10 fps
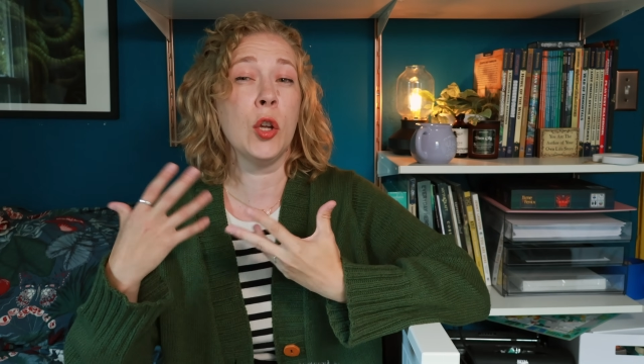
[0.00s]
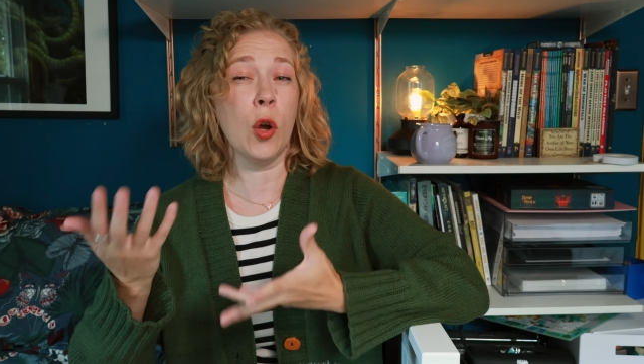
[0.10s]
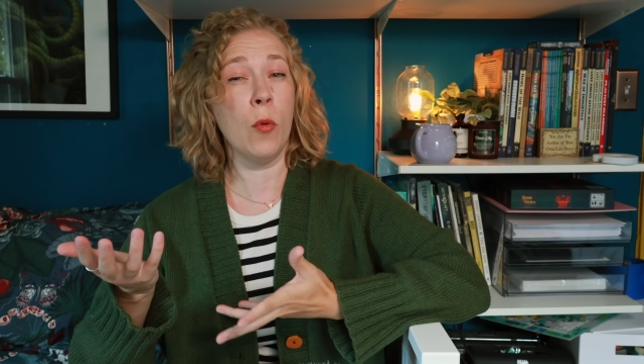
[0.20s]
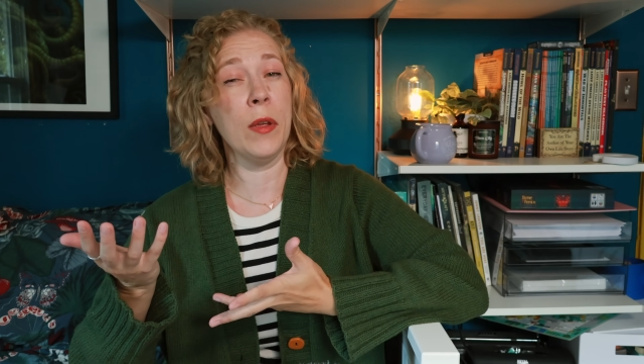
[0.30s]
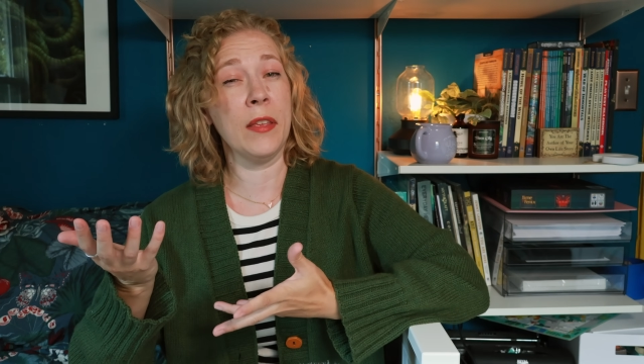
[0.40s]

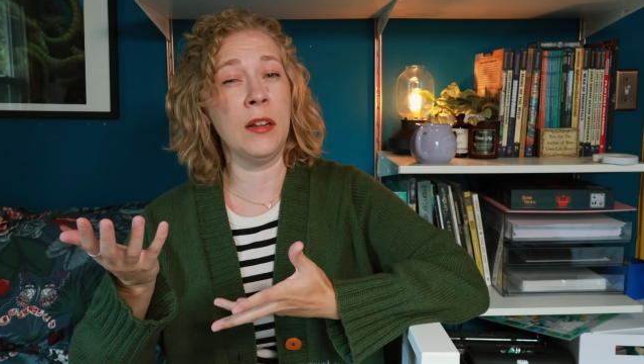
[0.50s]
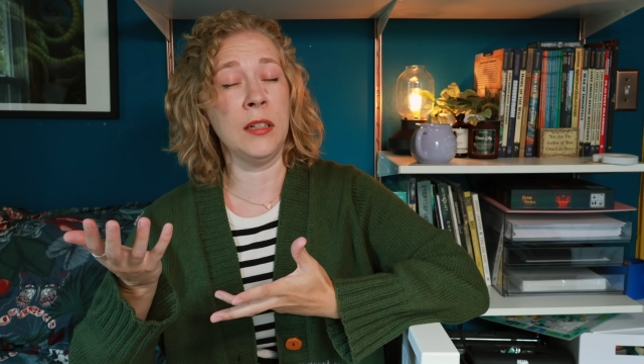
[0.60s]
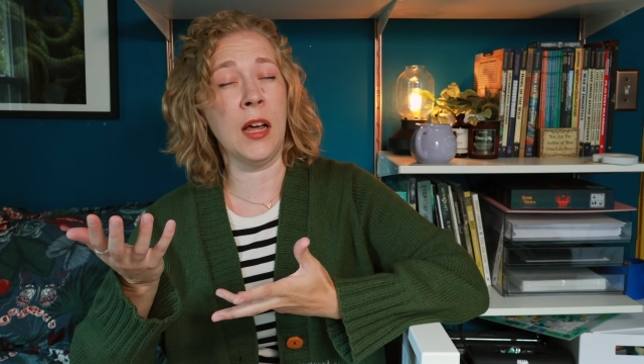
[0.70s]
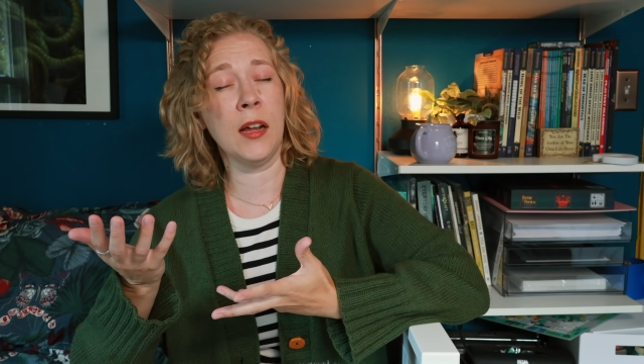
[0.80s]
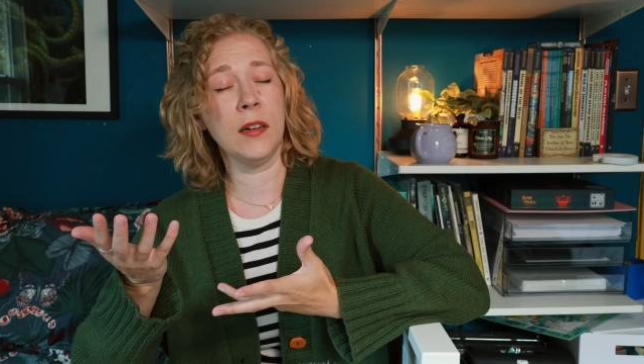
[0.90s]
go with a
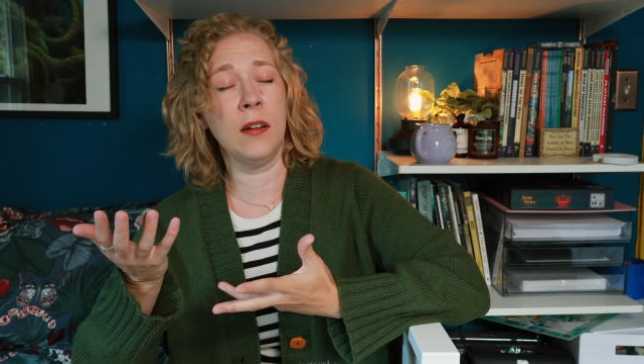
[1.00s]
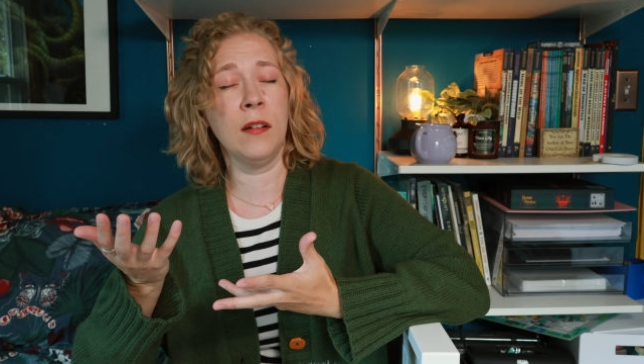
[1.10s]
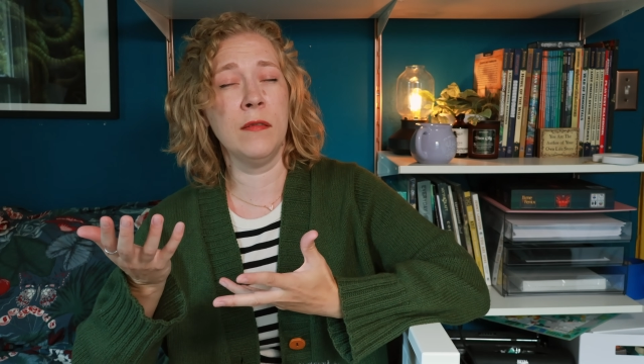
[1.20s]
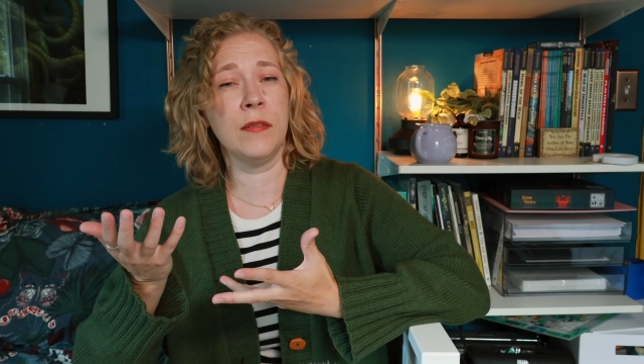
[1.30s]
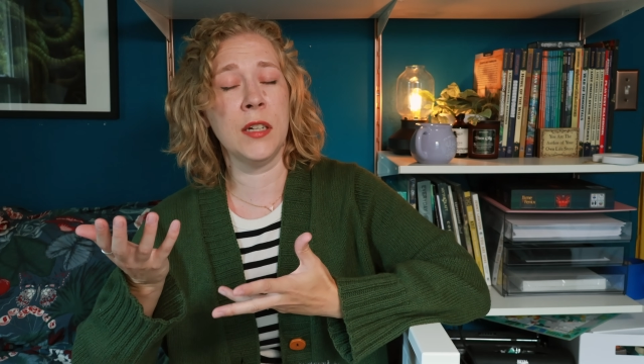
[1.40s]
lot
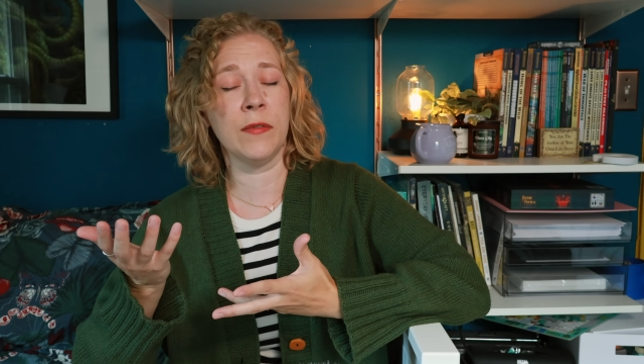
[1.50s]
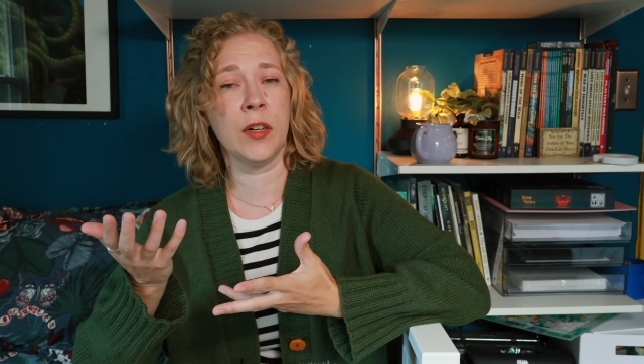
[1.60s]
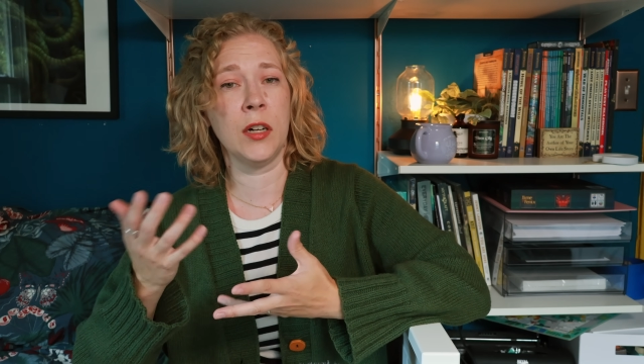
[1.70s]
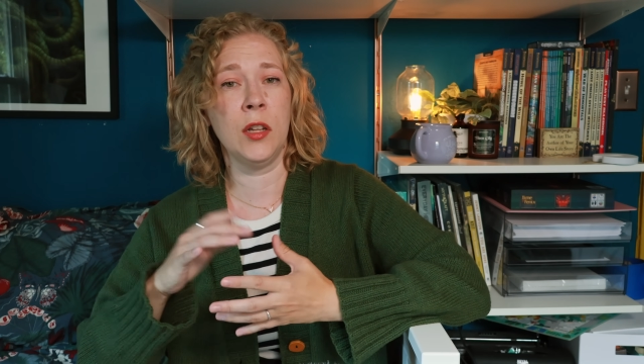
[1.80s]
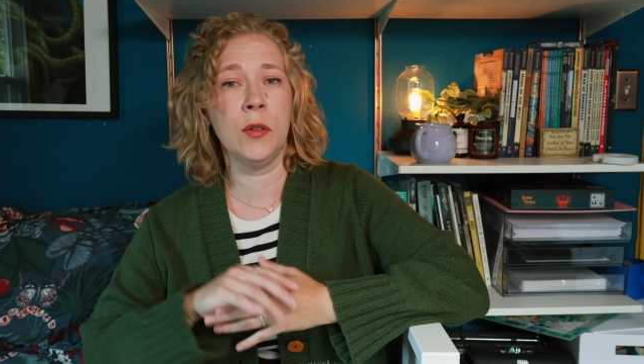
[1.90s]
of
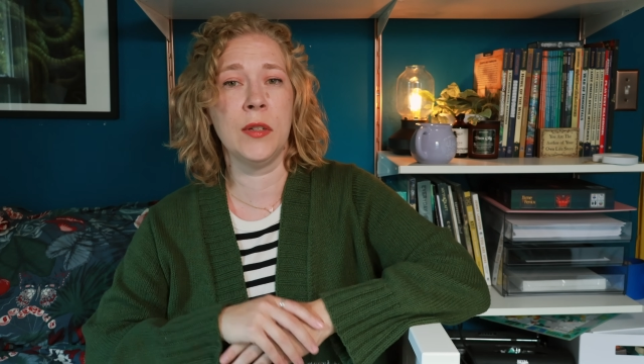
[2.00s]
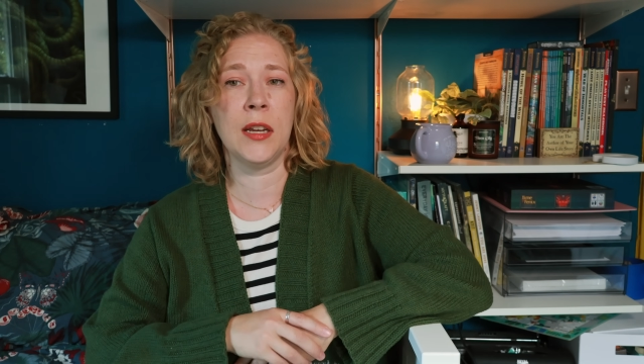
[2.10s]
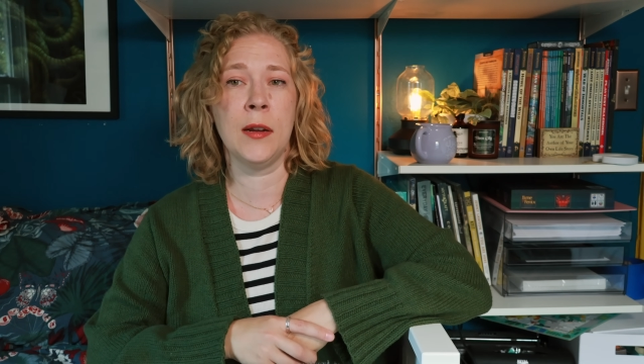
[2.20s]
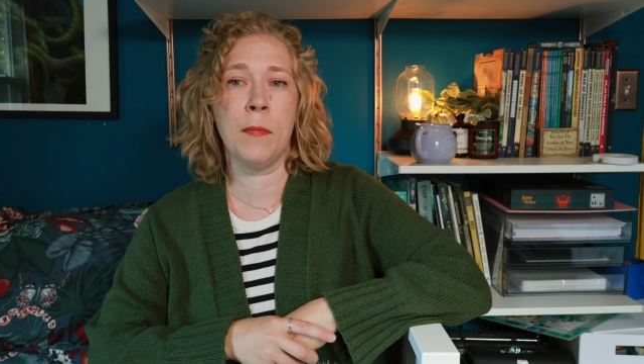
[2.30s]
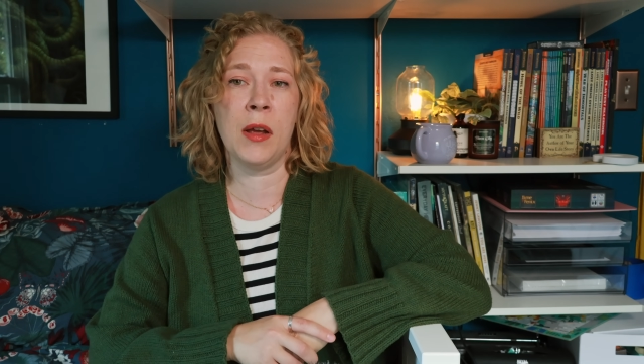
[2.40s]
different clothes
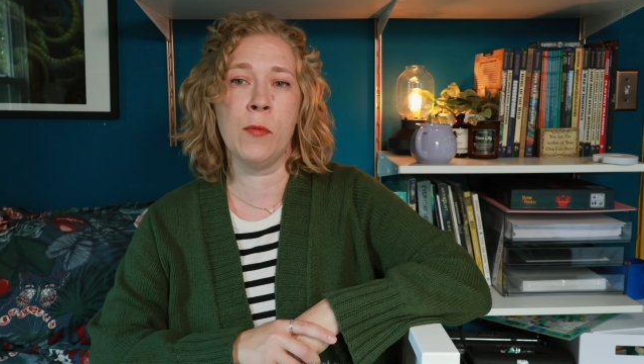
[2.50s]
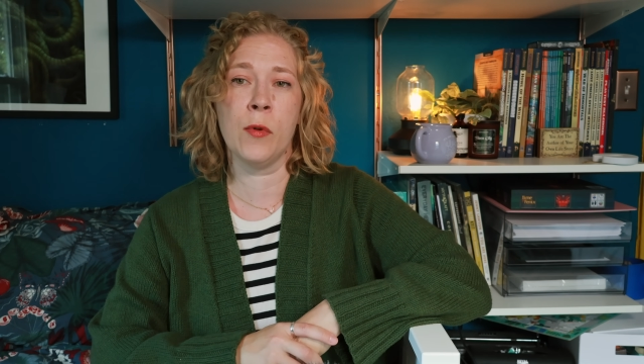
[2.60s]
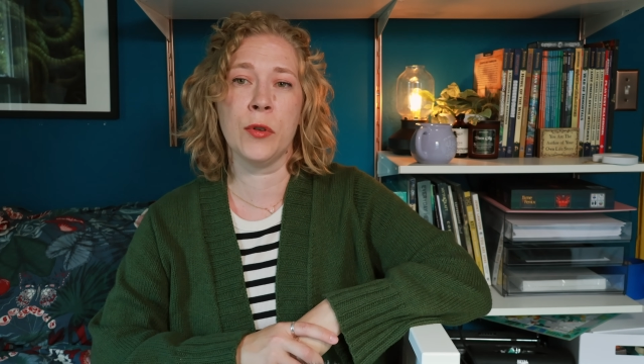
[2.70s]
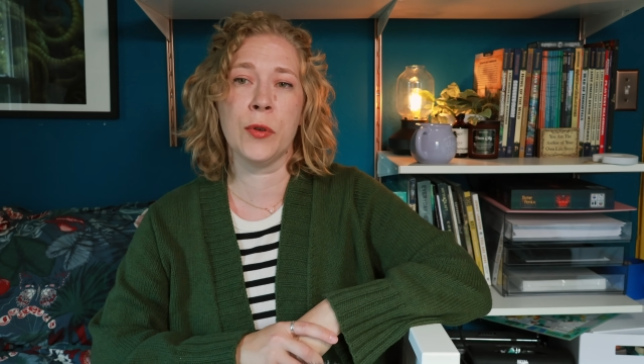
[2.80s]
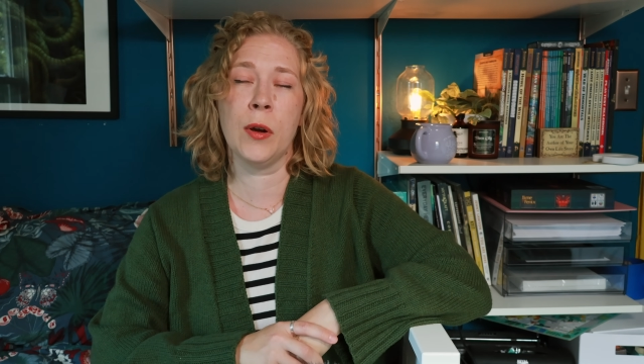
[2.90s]
in my
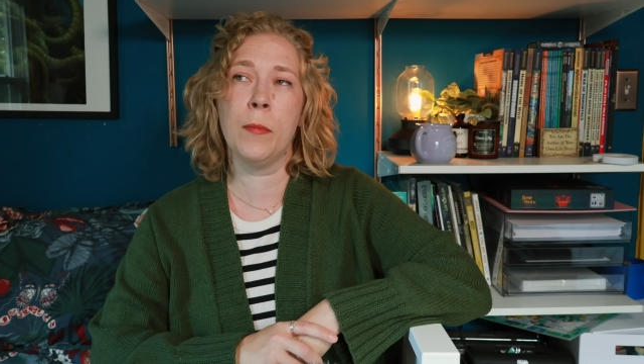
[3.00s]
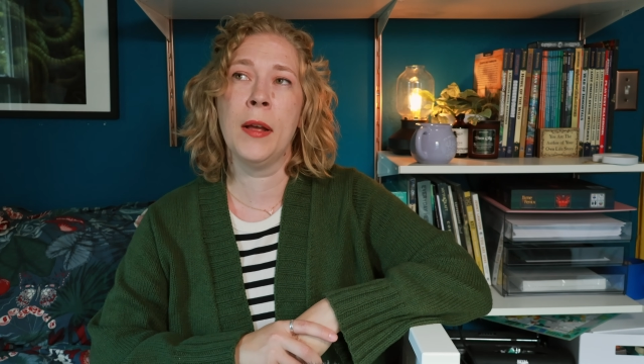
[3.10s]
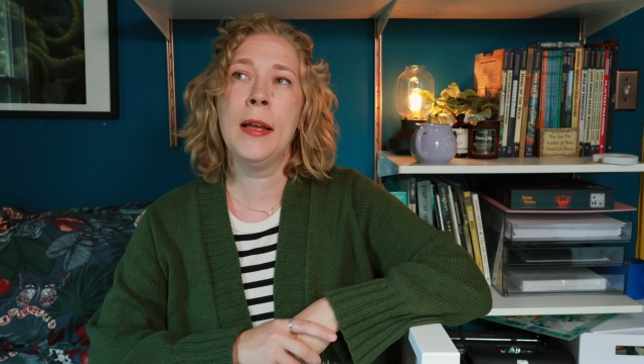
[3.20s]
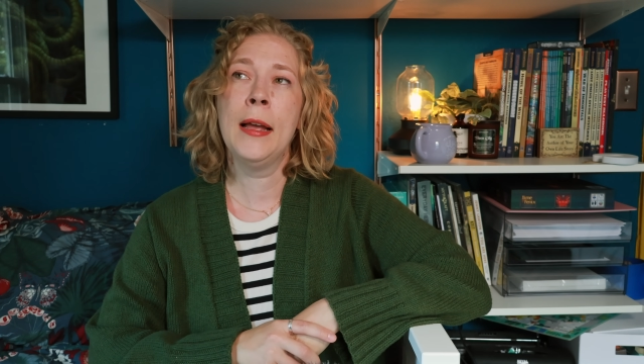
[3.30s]
wardrobe.